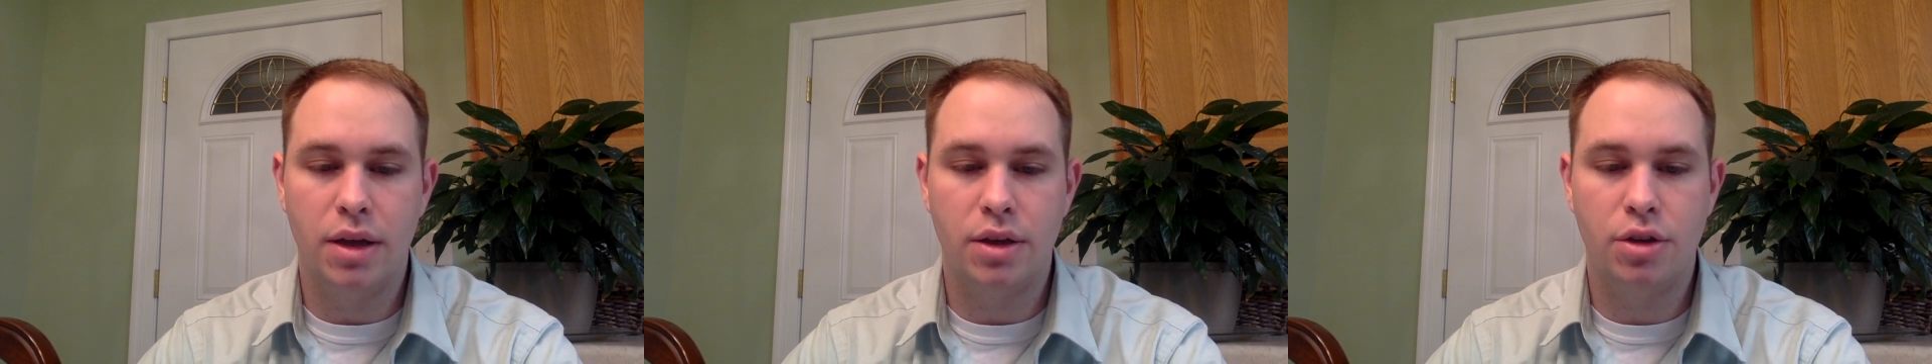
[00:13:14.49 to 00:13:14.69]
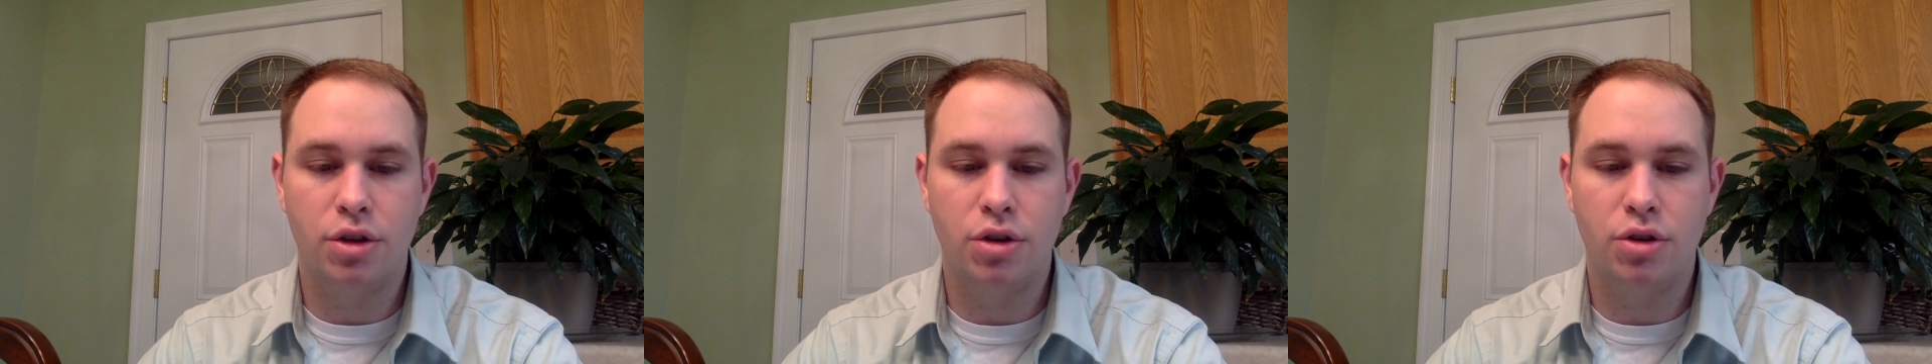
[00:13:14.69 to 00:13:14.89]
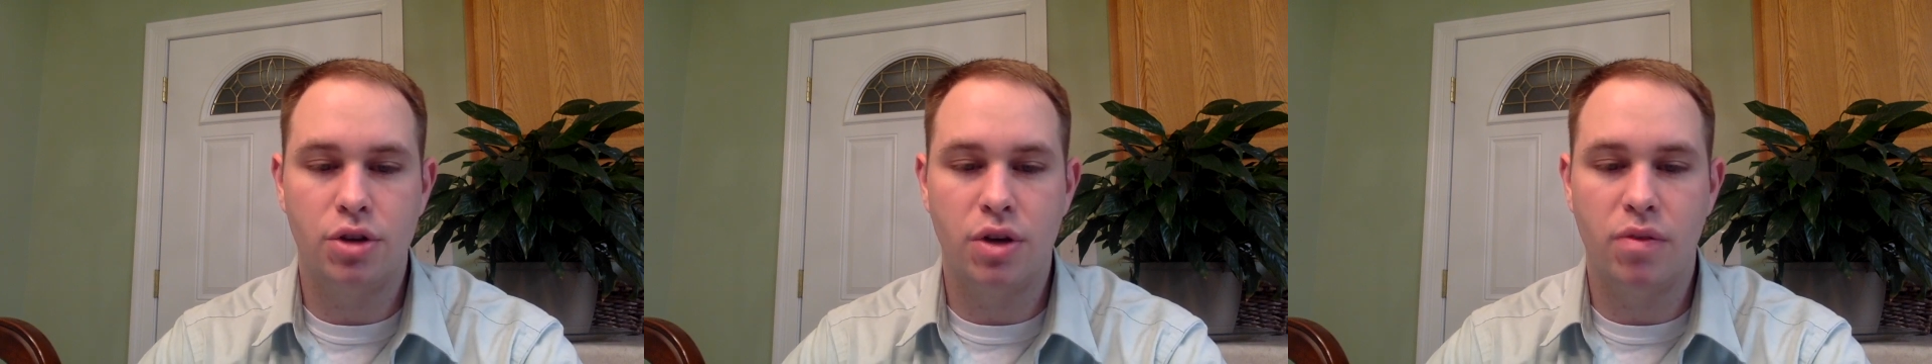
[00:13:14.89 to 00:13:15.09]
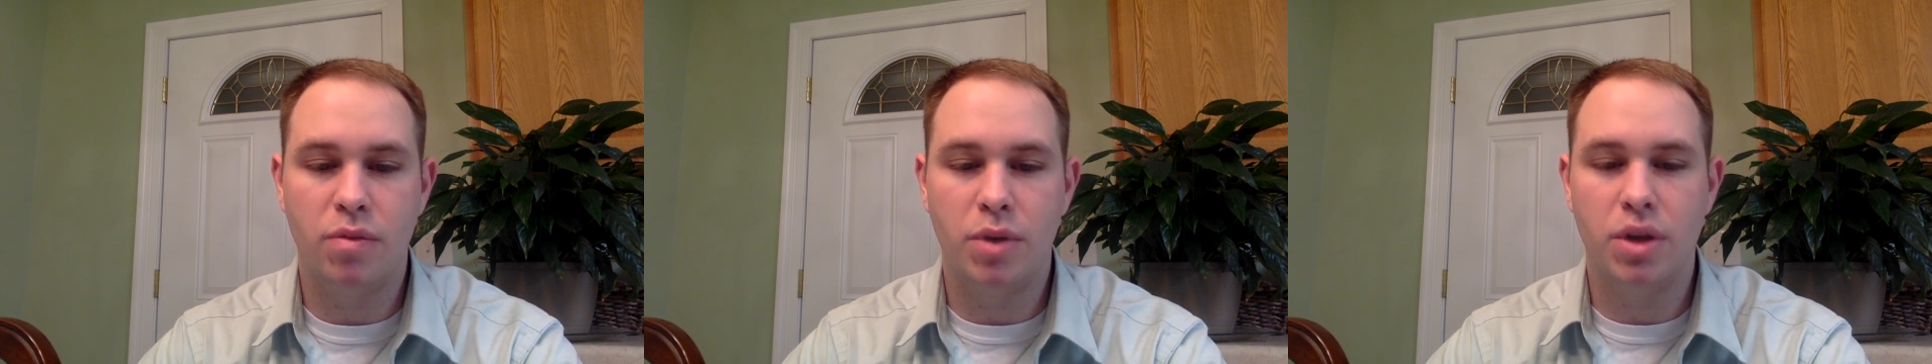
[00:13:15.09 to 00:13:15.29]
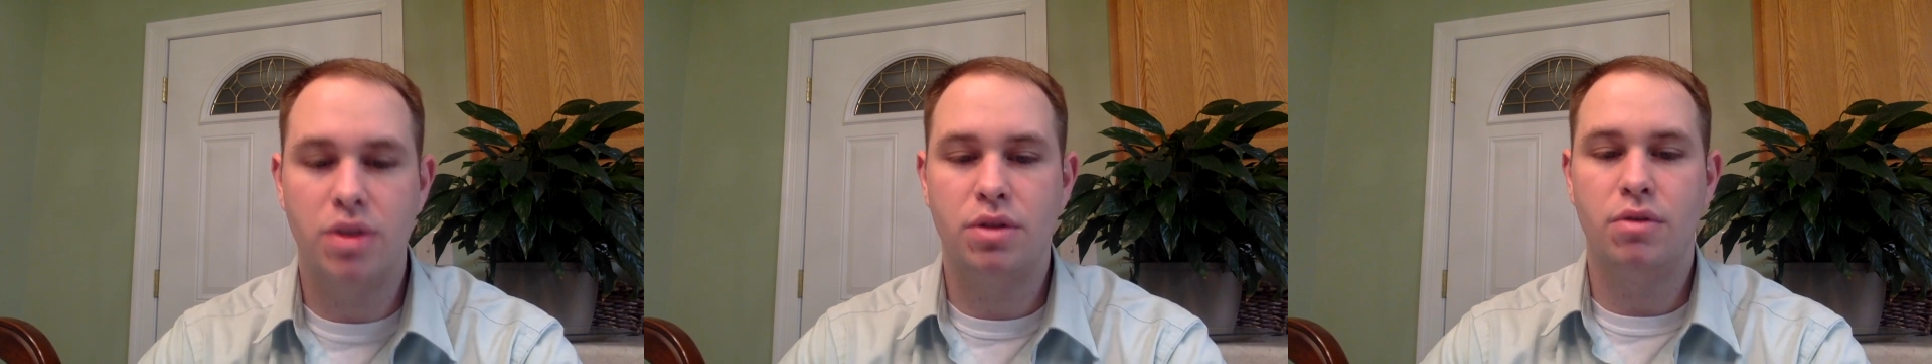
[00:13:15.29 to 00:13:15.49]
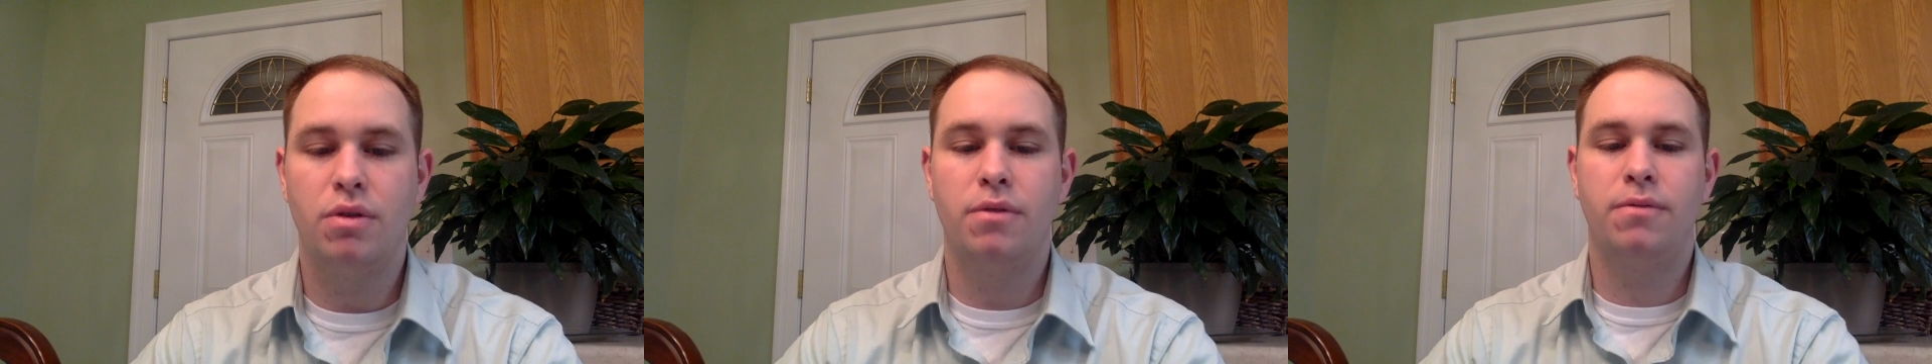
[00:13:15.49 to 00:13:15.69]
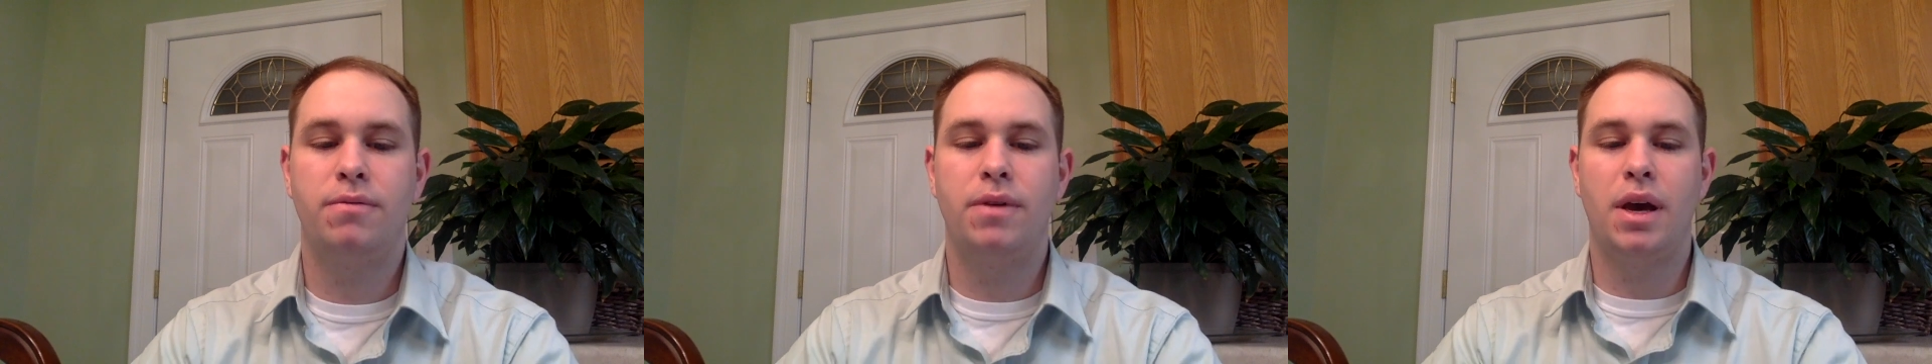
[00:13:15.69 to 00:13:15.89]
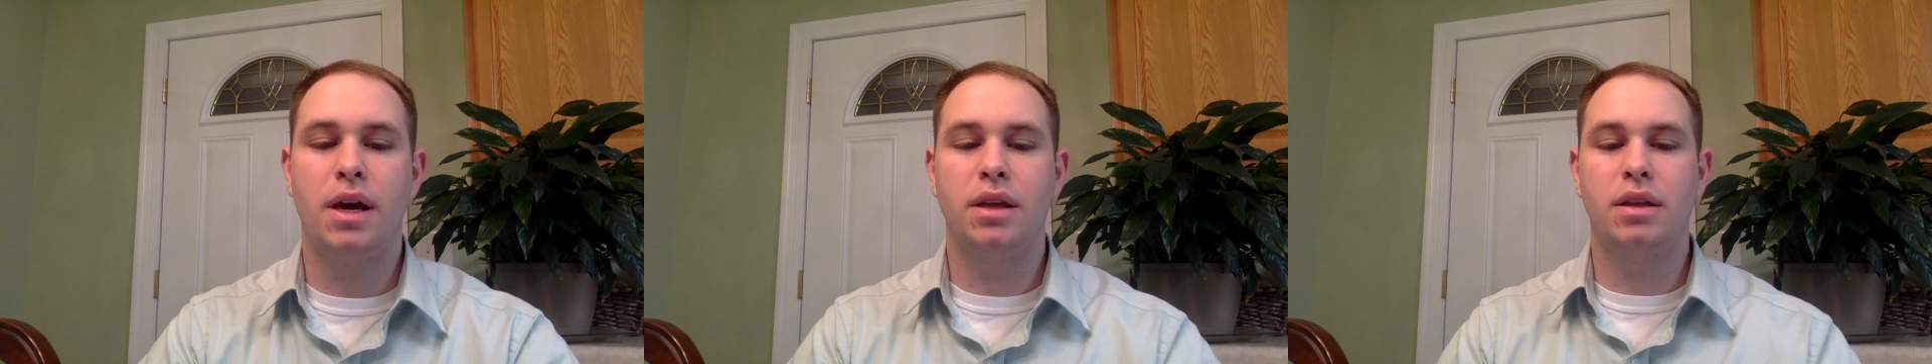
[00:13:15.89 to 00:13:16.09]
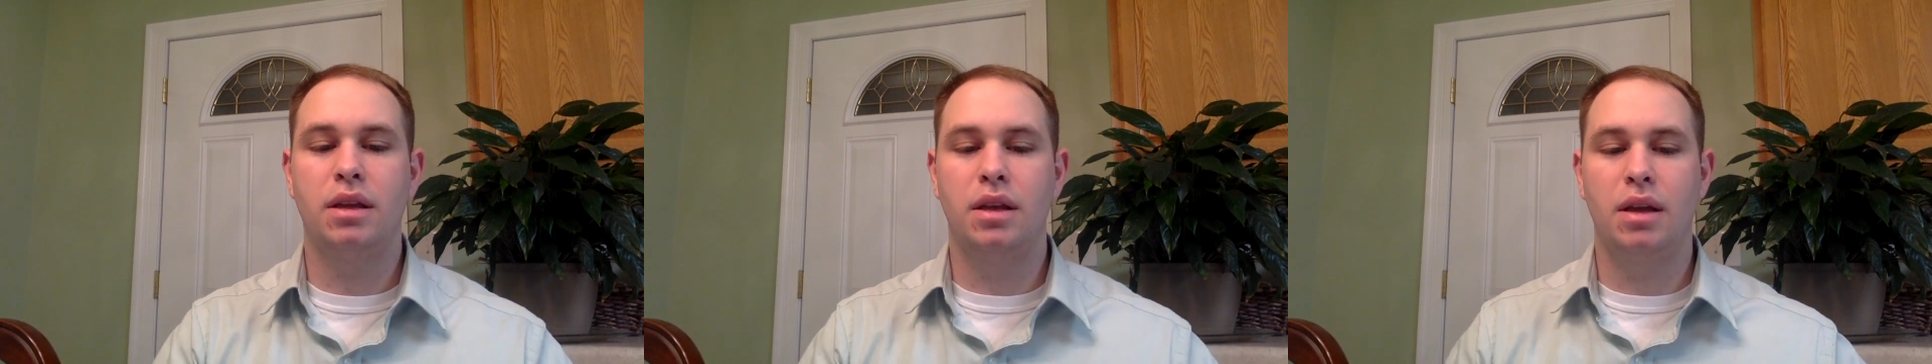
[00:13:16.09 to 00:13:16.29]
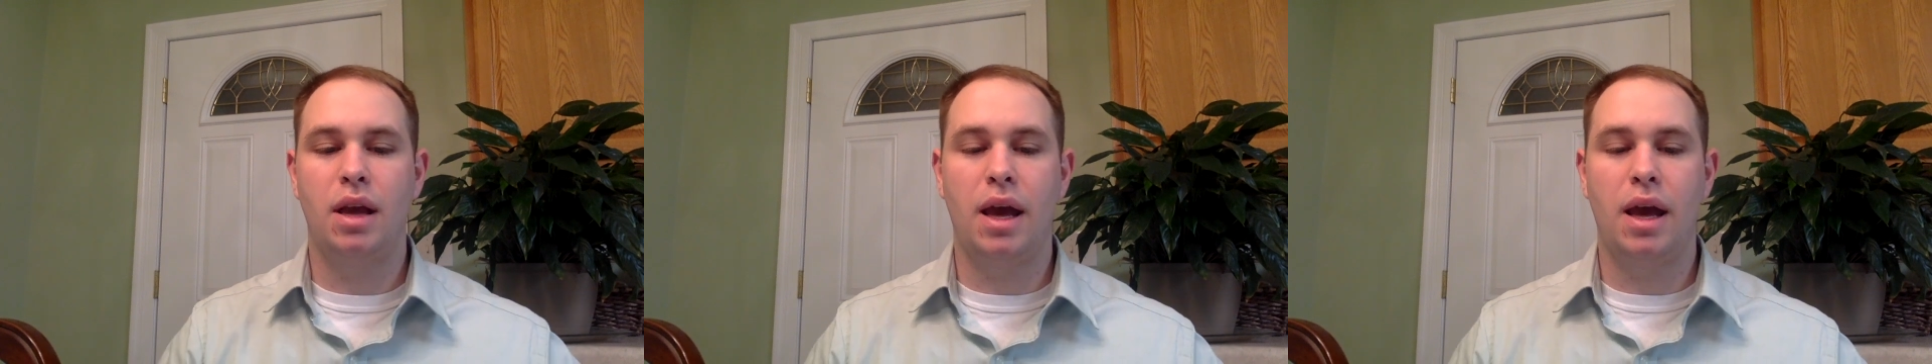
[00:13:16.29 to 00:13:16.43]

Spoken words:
church governments to affect and